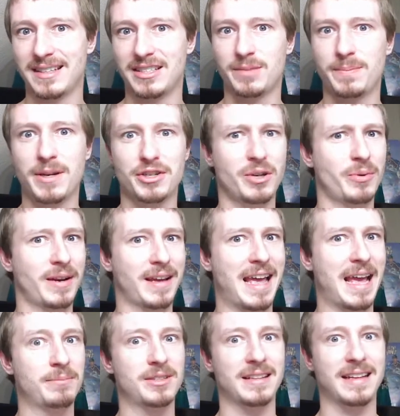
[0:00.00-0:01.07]
especially when it
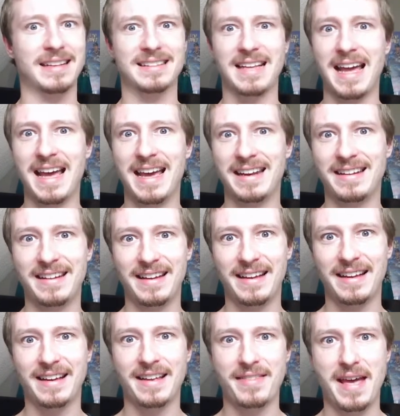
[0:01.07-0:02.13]
came to like the
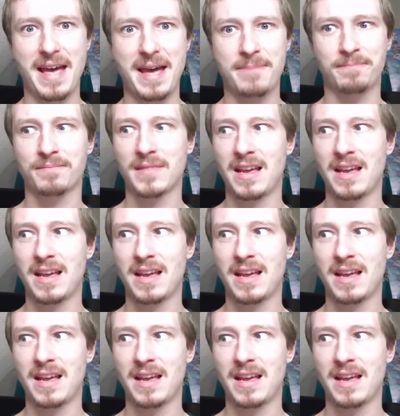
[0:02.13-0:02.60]
editing and that.